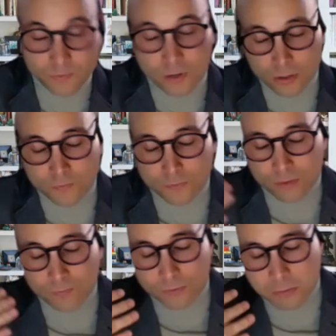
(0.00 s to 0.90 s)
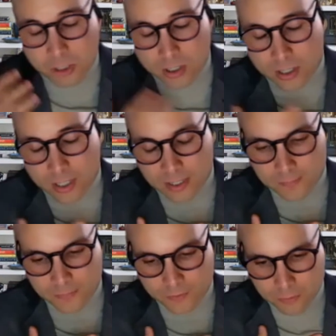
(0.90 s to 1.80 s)
heard from
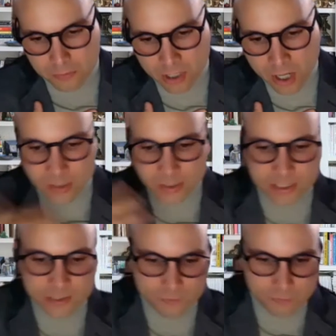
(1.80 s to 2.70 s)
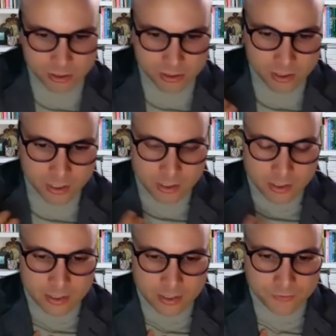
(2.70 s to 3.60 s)
our colleagues, from our
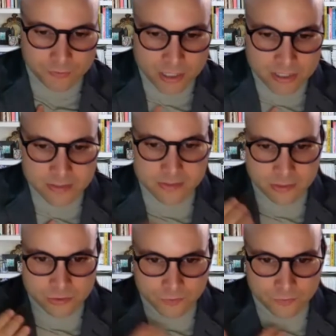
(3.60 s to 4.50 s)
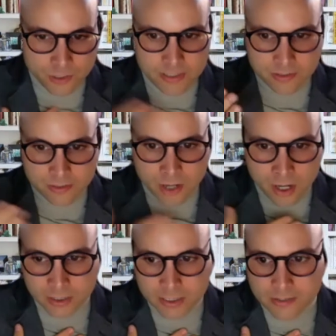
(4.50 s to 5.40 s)
friends, teacher friends and
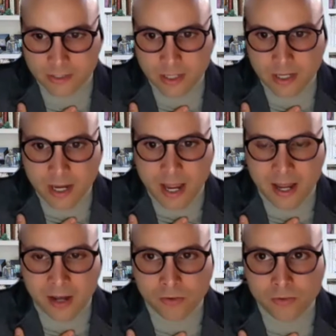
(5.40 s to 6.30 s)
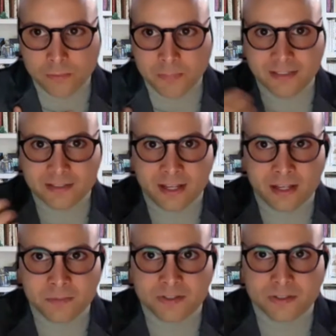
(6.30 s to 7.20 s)
colleagues, how many
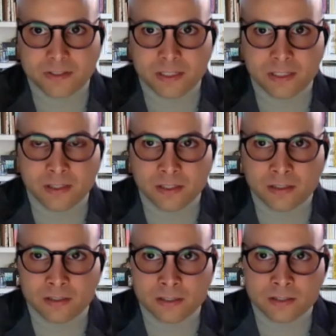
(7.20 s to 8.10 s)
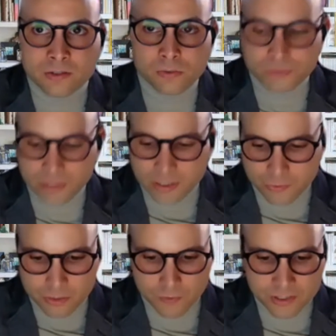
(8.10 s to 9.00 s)
times in the school
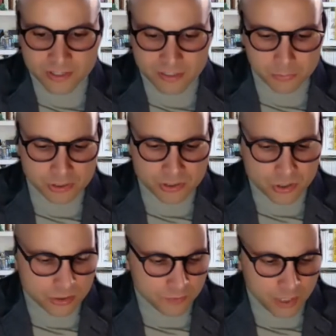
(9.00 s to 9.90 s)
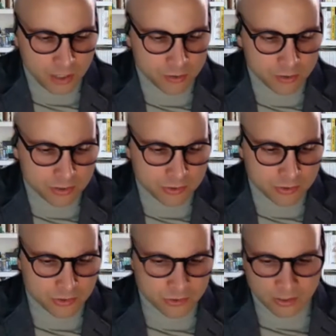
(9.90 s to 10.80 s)
districts, for example, teacher self-care is
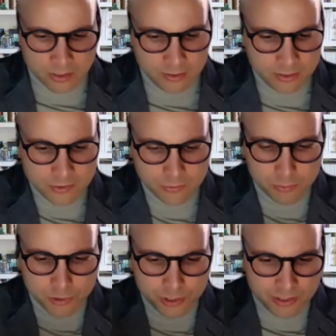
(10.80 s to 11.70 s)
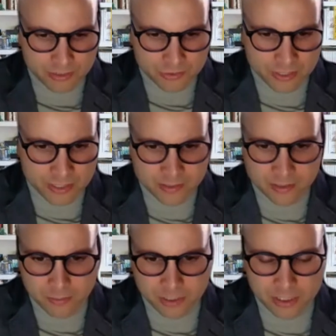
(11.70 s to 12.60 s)
just let's do a breathing exercise at
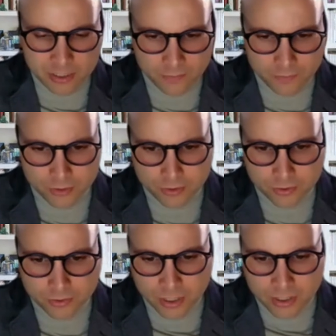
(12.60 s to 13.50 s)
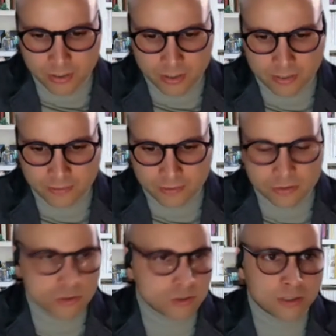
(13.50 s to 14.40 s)
the beginning of the
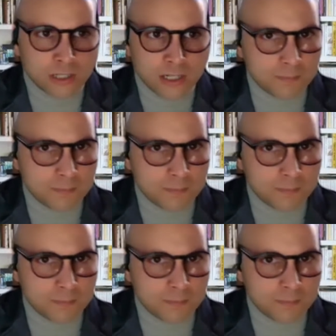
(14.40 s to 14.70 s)
teacher